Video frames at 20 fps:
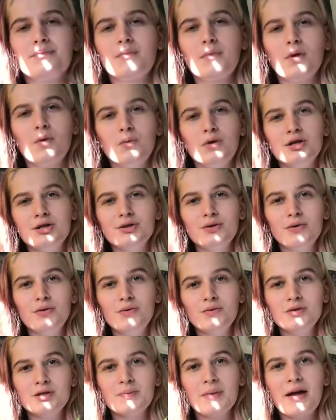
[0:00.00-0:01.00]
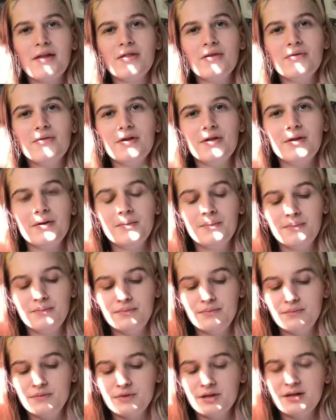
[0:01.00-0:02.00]
What is it called?
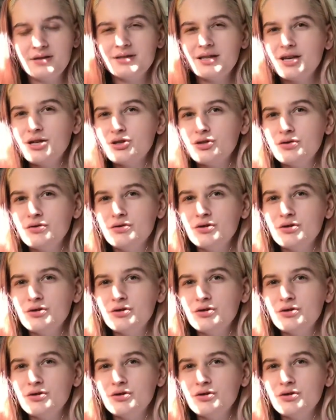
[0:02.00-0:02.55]
Spathiphyllum sensation.